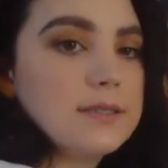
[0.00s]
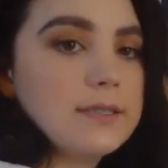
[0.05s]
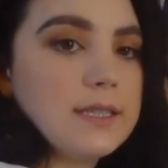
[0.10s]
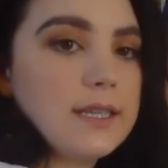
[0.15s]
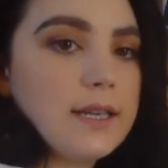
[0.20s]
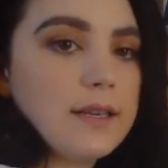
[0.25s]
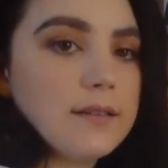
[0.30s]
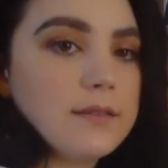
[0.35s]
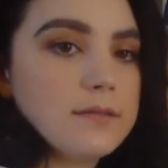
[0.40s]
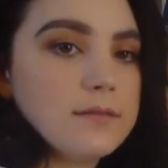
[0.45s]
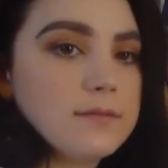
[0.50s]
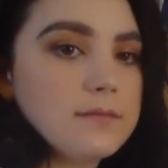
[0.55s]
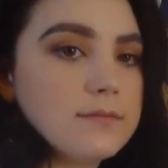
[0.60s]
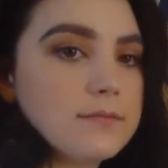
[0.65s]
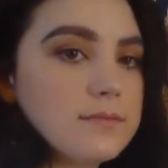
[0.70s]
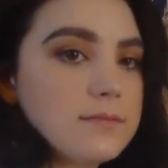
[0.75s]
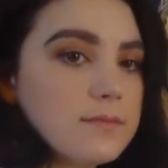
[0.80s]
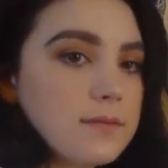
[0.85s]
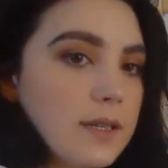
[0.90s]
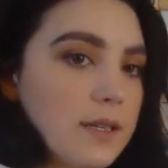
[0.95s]
D.
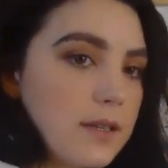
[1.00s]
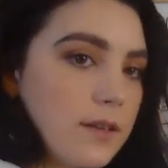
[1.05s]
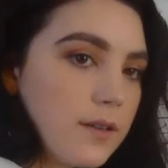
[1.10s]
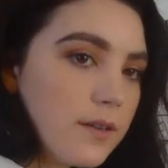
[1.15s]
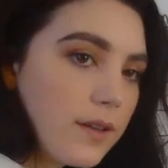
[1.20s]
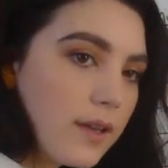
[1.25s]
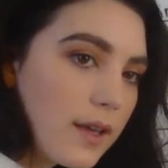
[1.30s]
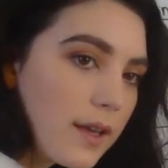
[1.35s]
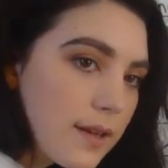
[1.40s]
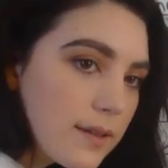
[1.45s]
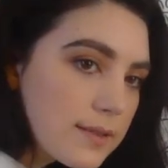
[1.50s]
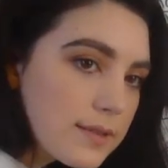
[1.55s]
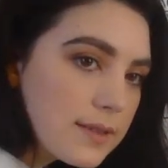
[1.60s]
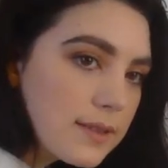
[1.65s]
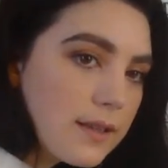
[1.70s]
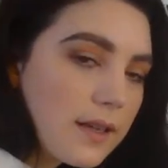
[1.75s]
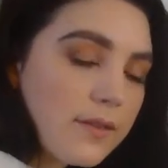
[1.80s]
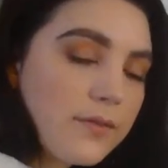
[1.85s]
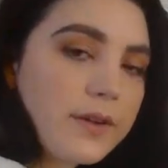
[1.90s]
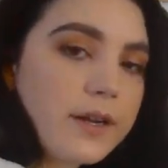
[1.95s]
I know you can't
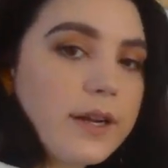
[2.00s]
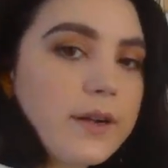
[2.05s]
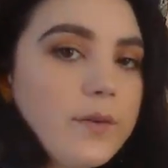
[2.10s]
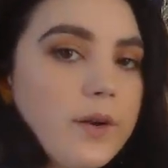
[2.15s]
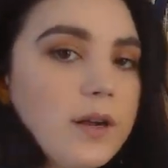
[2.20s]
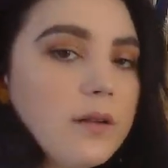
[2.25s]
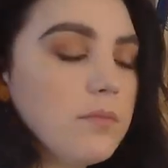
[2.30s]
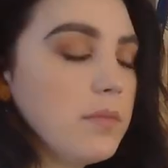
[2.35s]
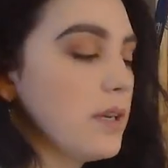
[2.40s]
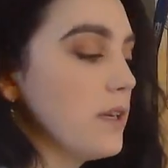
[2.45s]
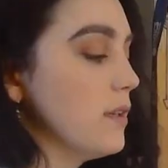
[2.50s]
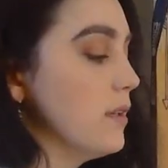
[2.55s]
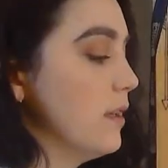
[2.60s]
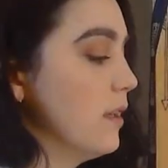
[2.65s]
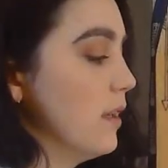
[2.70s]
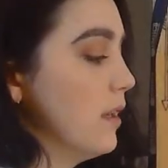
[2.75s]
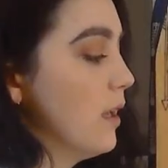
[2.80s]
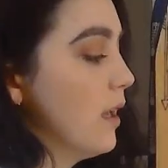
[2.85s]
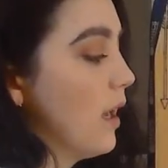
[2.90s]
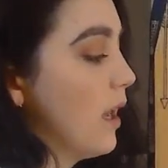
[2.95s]
see that very well, but
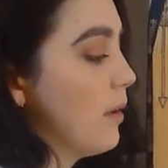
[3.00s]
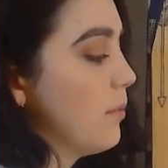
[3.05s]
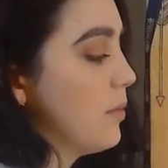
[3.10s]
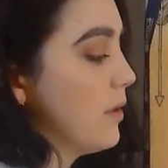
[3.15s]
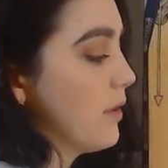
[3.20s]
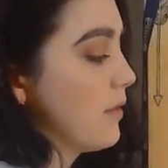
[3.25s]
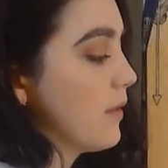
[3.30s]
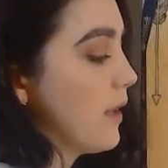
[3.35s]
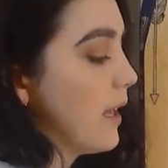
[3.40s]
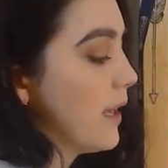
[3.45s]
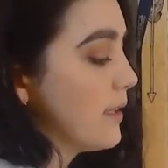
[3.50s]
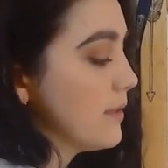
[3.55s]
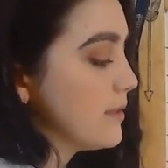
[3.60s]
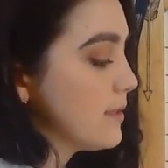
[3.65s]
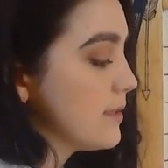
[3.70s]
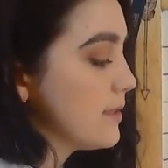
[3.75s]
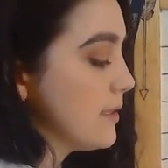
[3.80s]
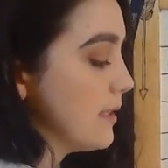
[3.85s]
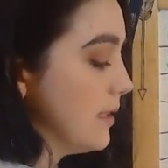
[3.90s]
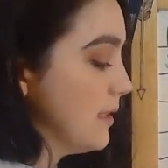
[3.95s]
I put
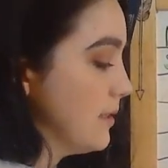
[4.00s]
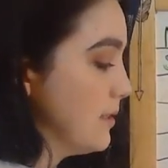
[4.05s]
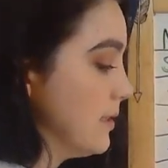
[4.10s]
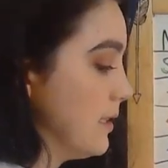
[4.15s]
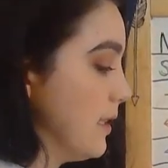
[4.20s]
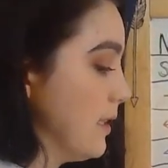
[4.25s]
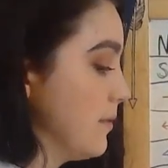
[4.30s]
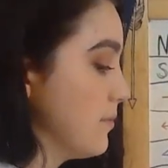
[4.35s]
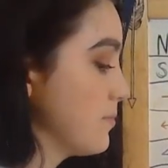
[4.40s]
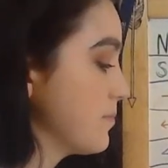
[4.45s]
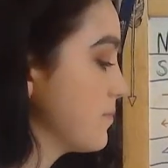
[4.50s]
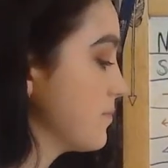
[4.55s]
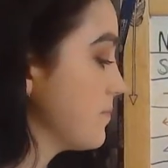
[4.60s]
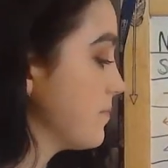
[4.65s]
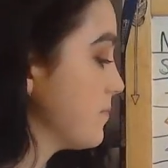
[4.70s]
line C, D.